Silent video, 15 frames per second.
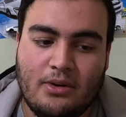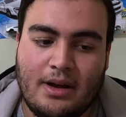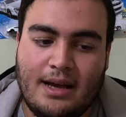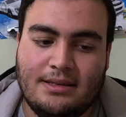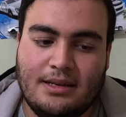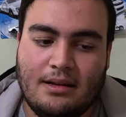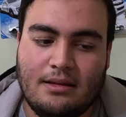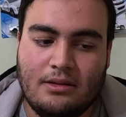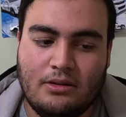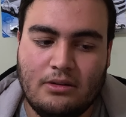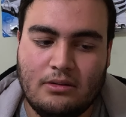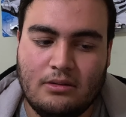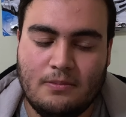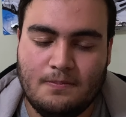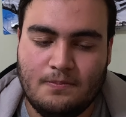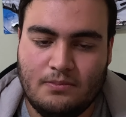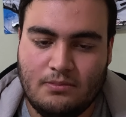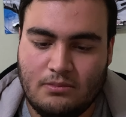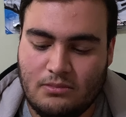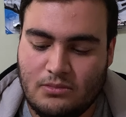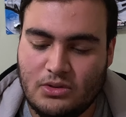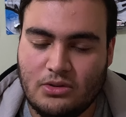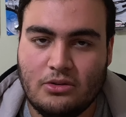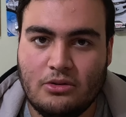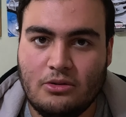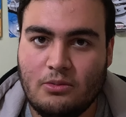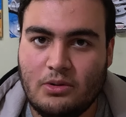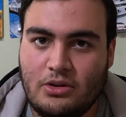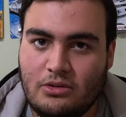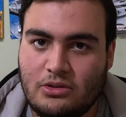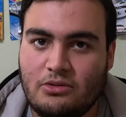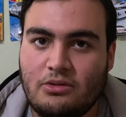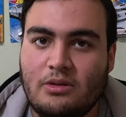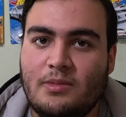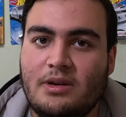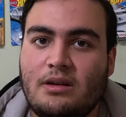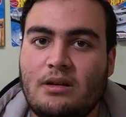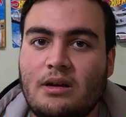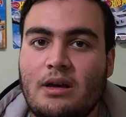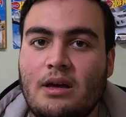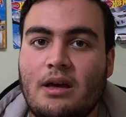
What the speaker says: It has like a little screw where you screw them in,